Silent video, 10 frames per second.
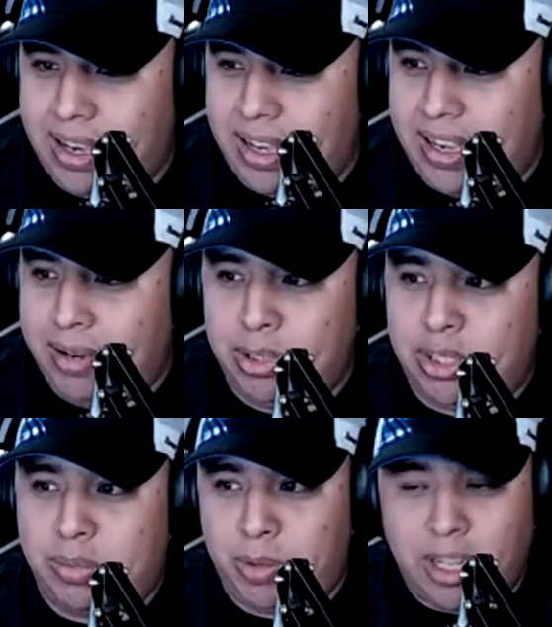It
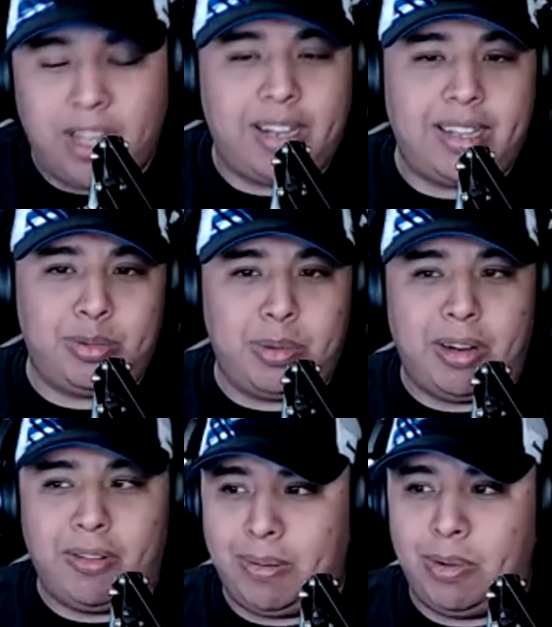was luck as
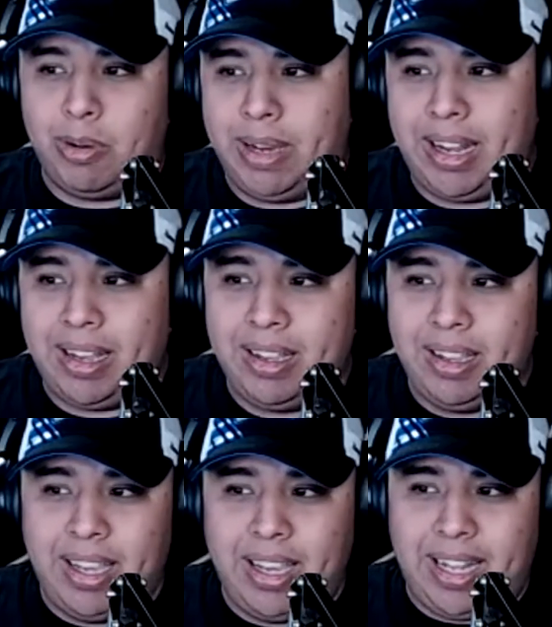well from Loera
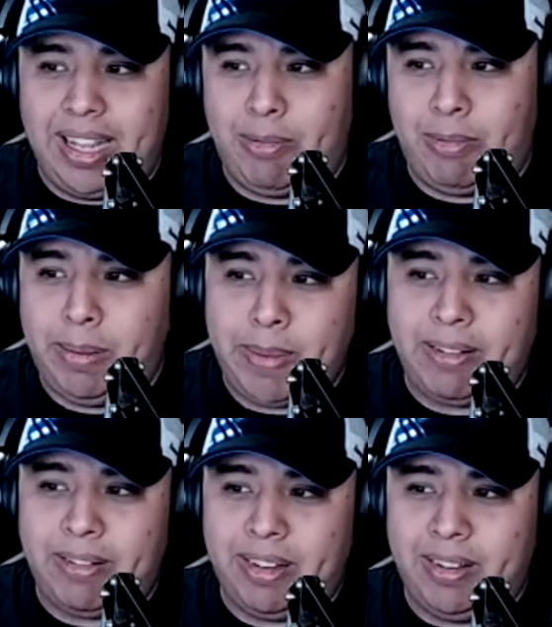in that
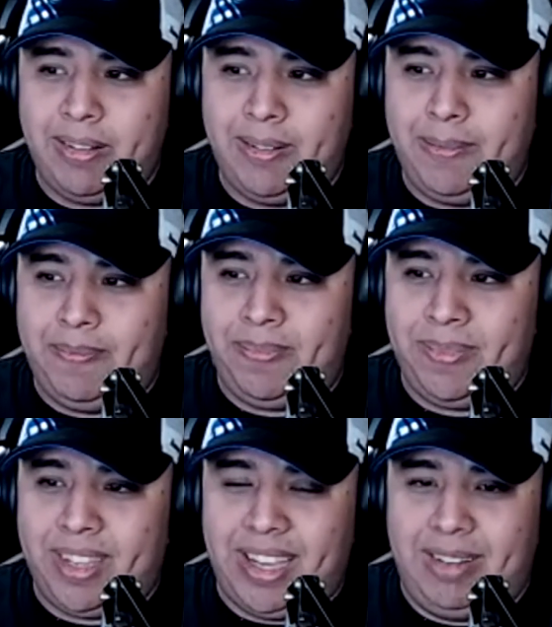rebound.
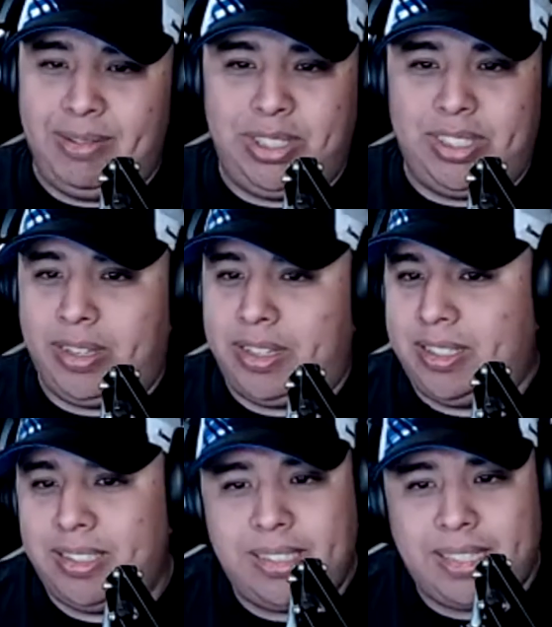And it was just a
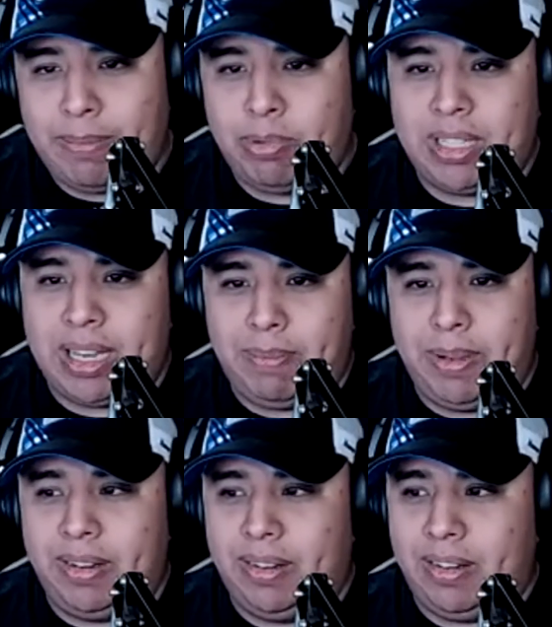simple tap
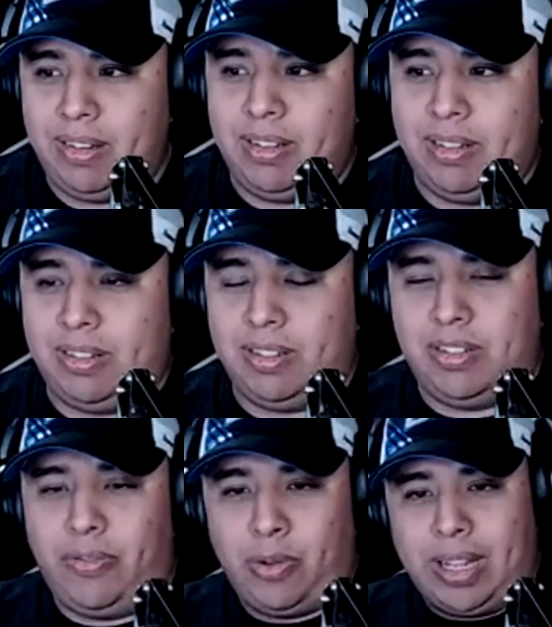in
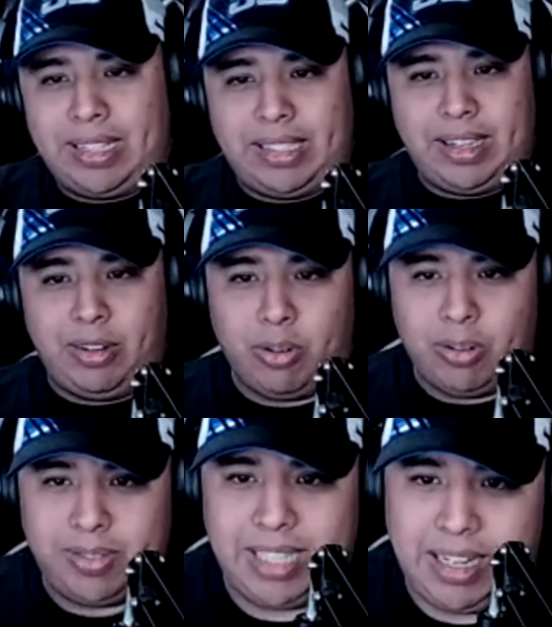for that second goal
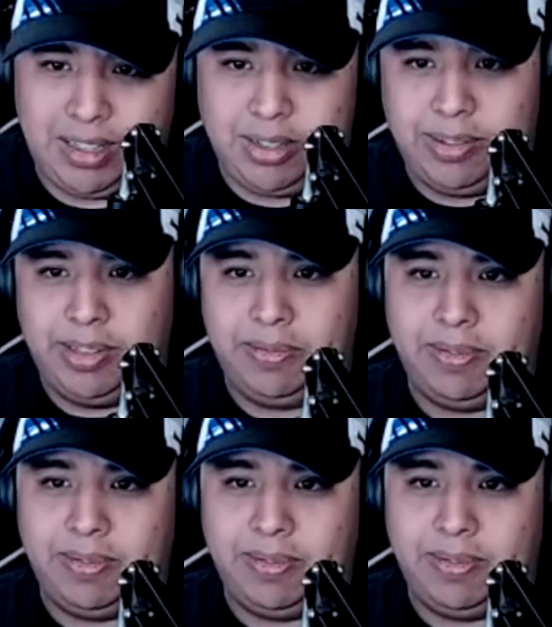of San Antonio.